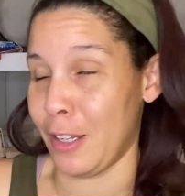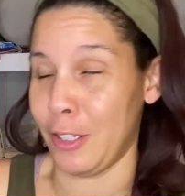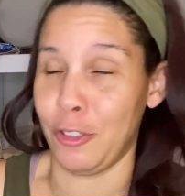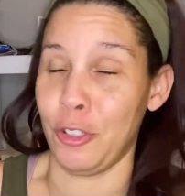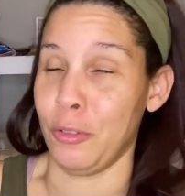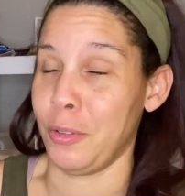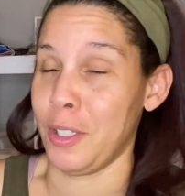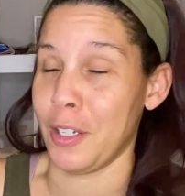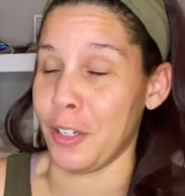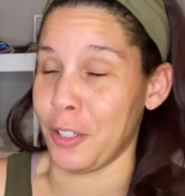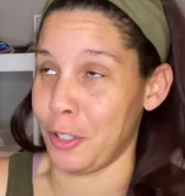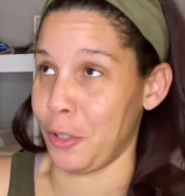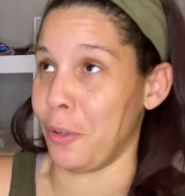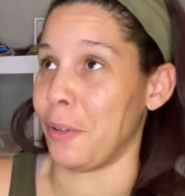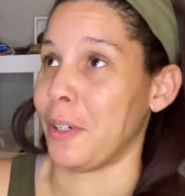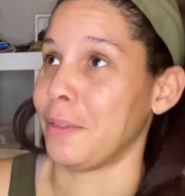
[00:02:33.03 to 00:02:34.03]
Juicy
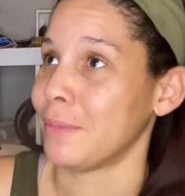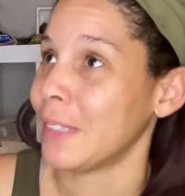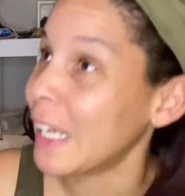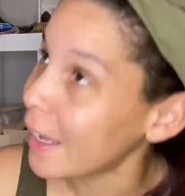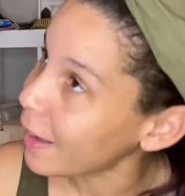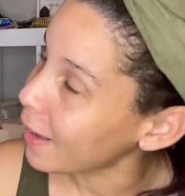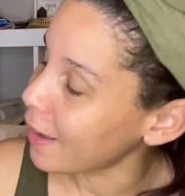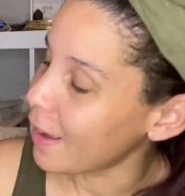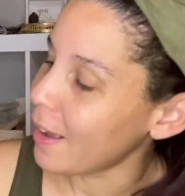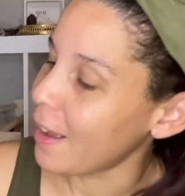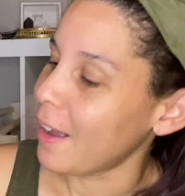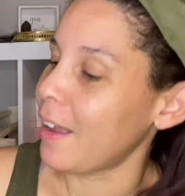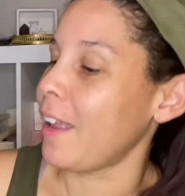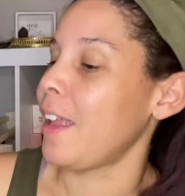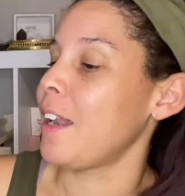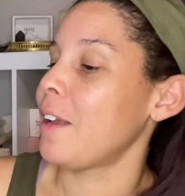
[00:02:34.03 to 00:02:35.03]
Couture.
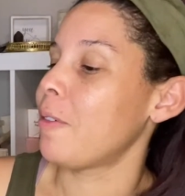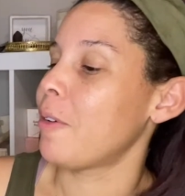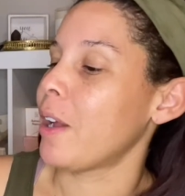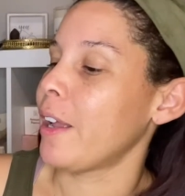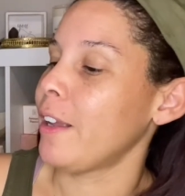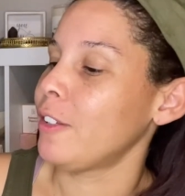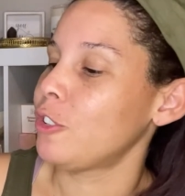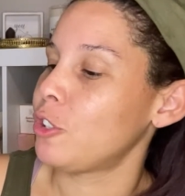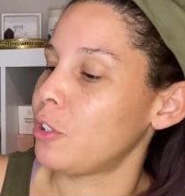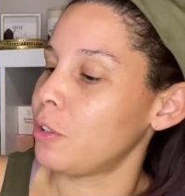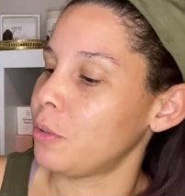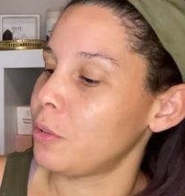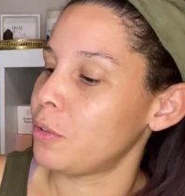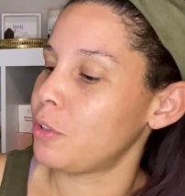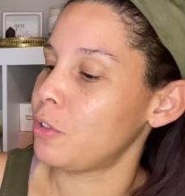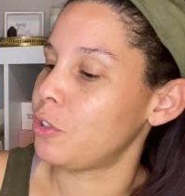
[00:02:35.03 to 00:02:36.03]
Anyway,
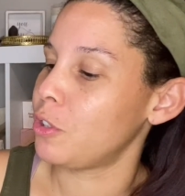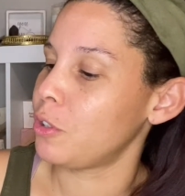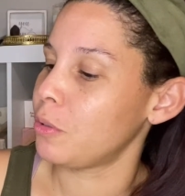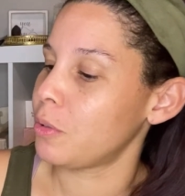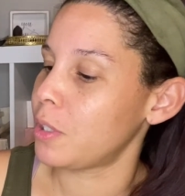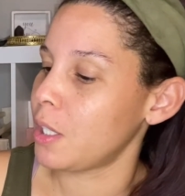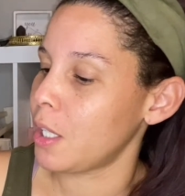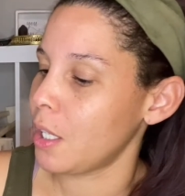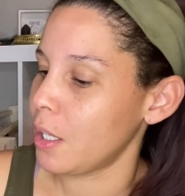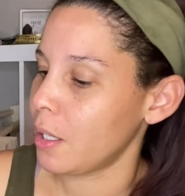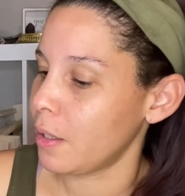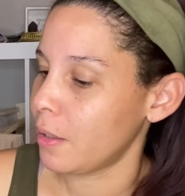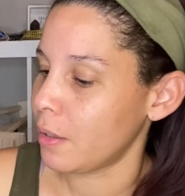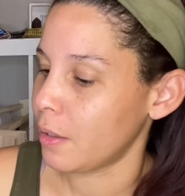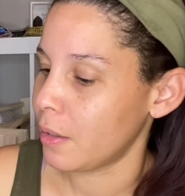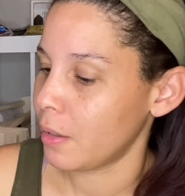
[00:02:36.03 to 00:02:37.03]
choose Juicy,
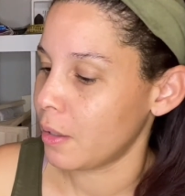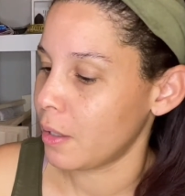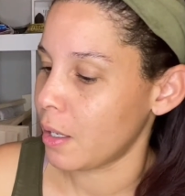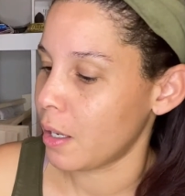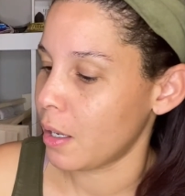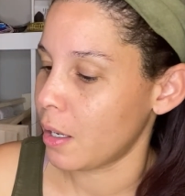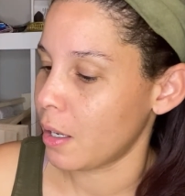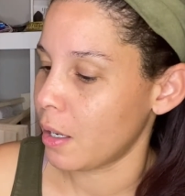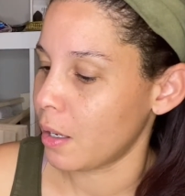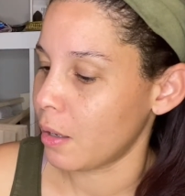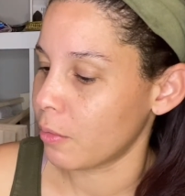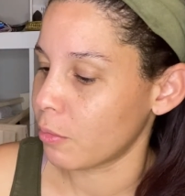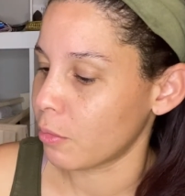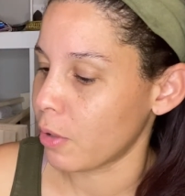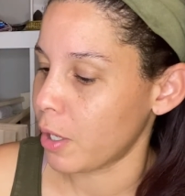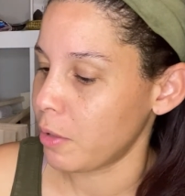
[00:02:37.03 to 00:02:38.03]

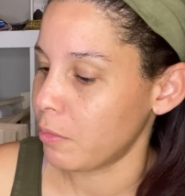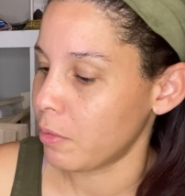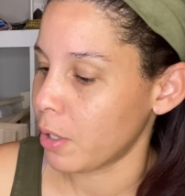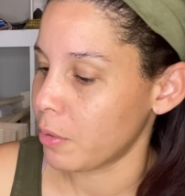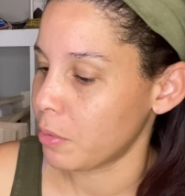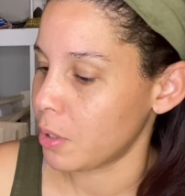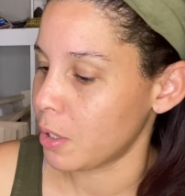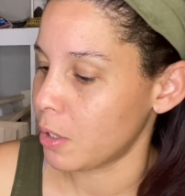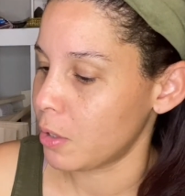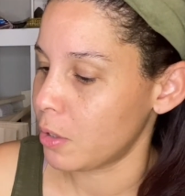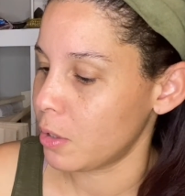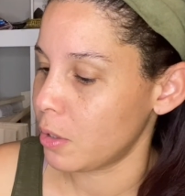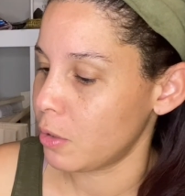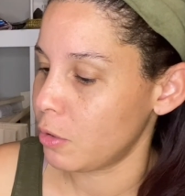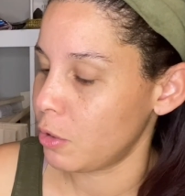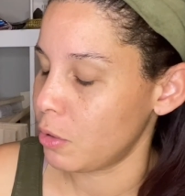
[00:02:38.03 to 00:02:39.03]
Red Roses,
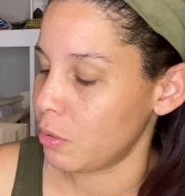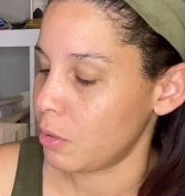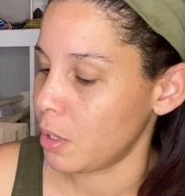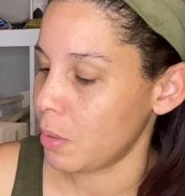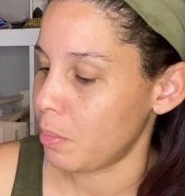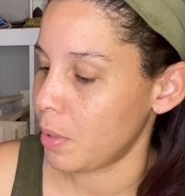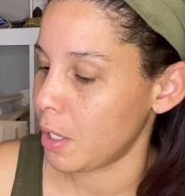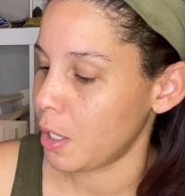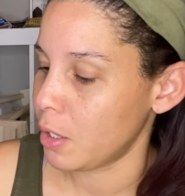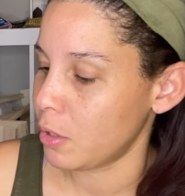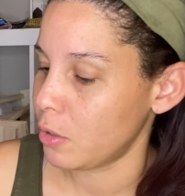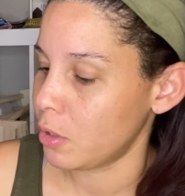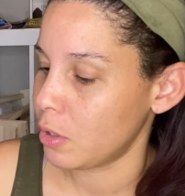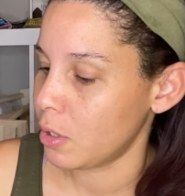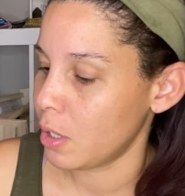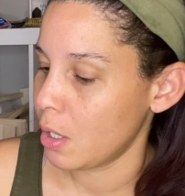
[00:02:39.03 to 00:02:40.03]
Juicy
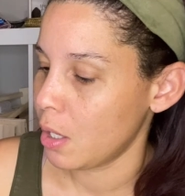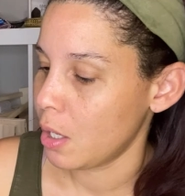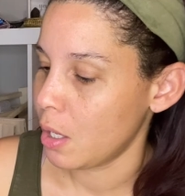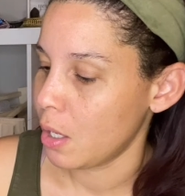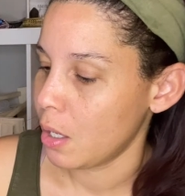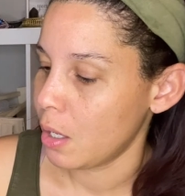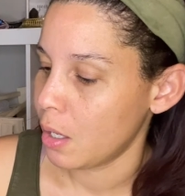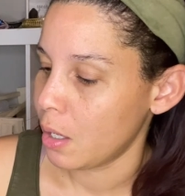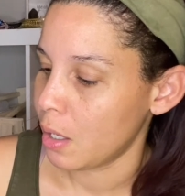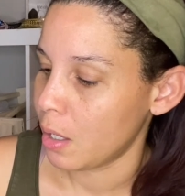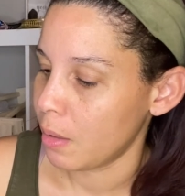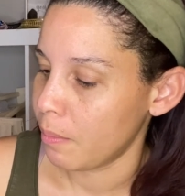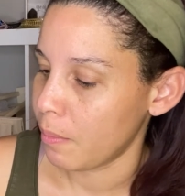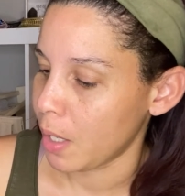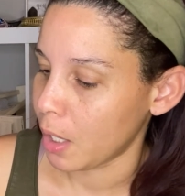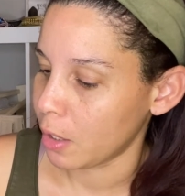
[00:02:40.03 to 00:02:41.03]
Peach,
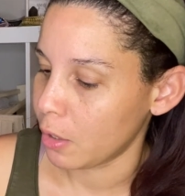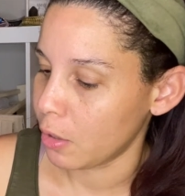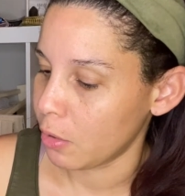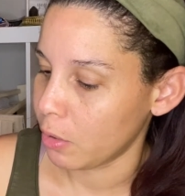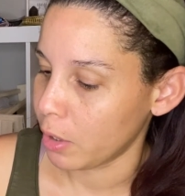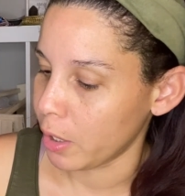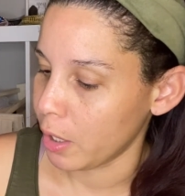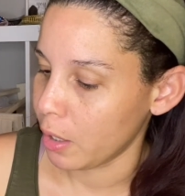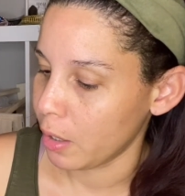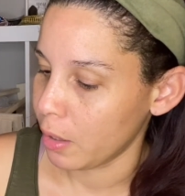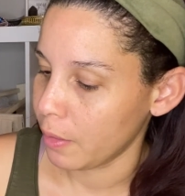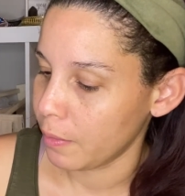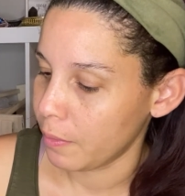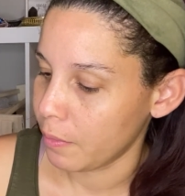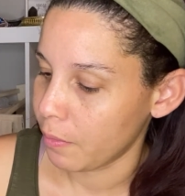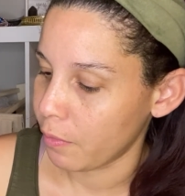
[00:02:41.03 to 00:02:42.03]
Magnolia.
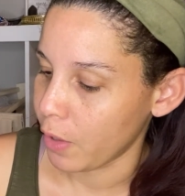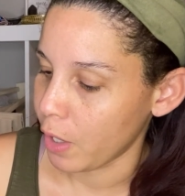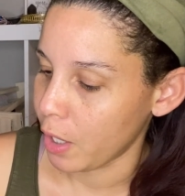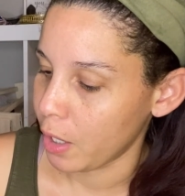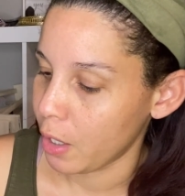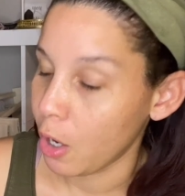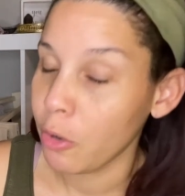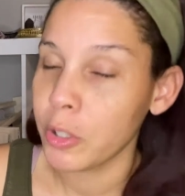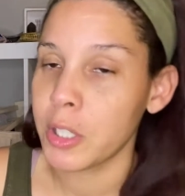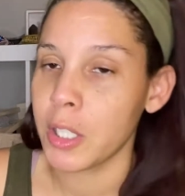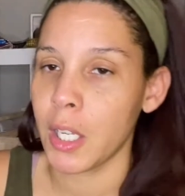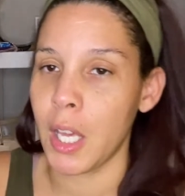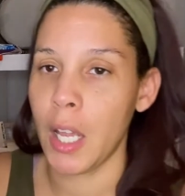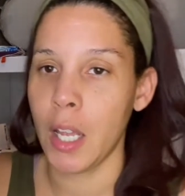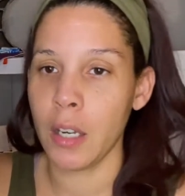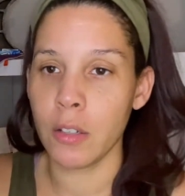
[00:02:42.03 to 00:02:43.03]
Fine. Oh, it's a
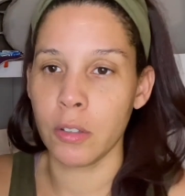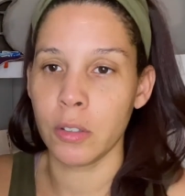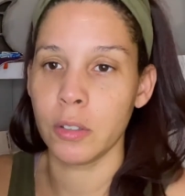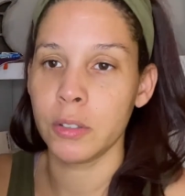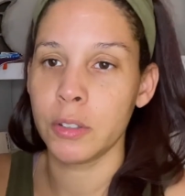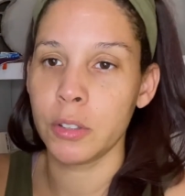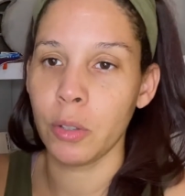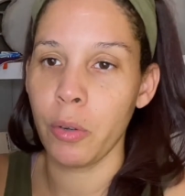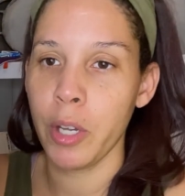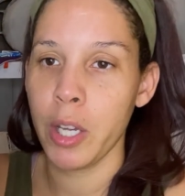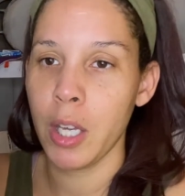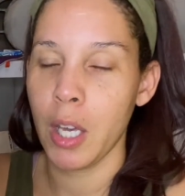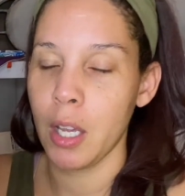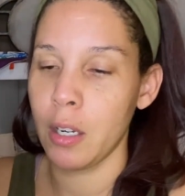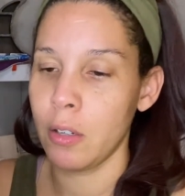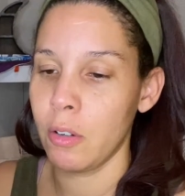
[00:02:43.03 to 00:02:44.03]
candle, soy
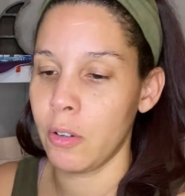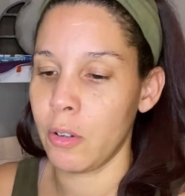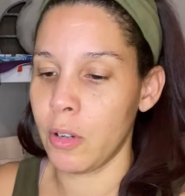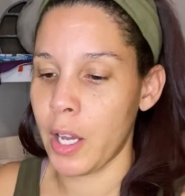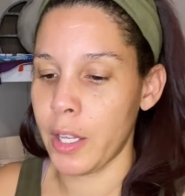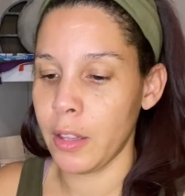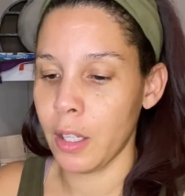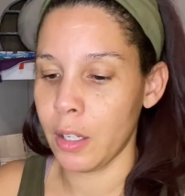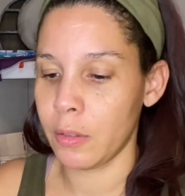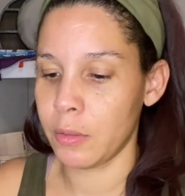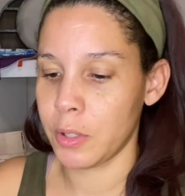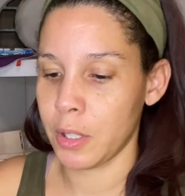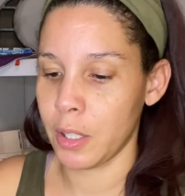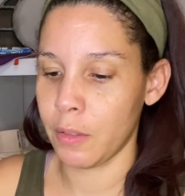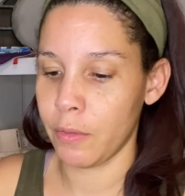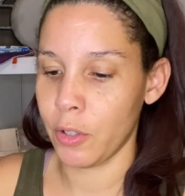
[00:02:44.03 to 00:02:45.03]
candle. I thought it was
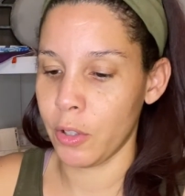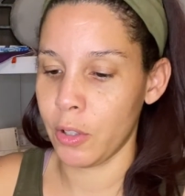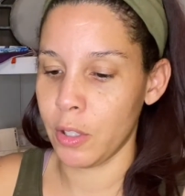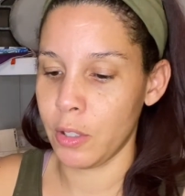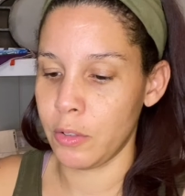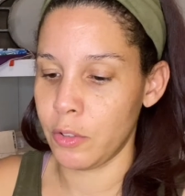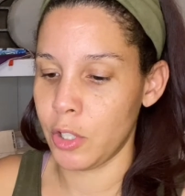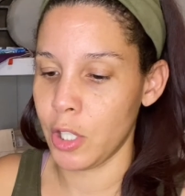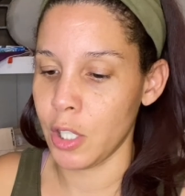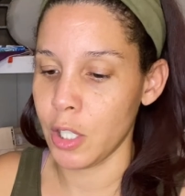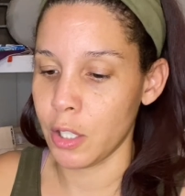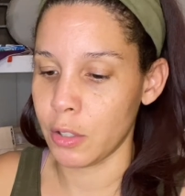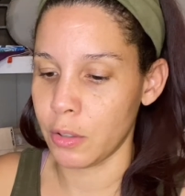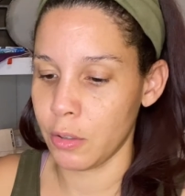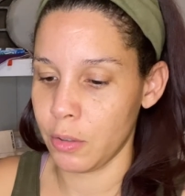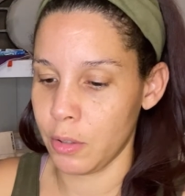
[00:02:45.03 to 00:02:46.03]
like for the
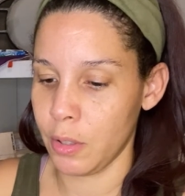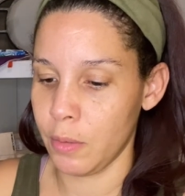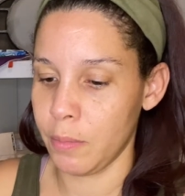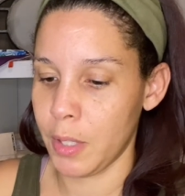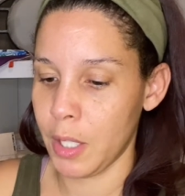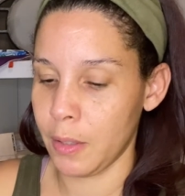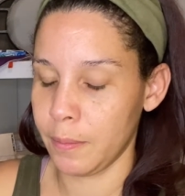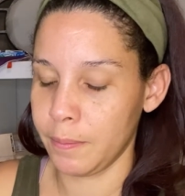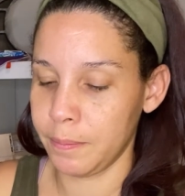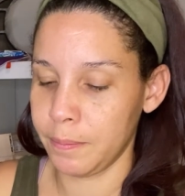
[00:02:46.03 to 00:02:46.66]
cheeks or something.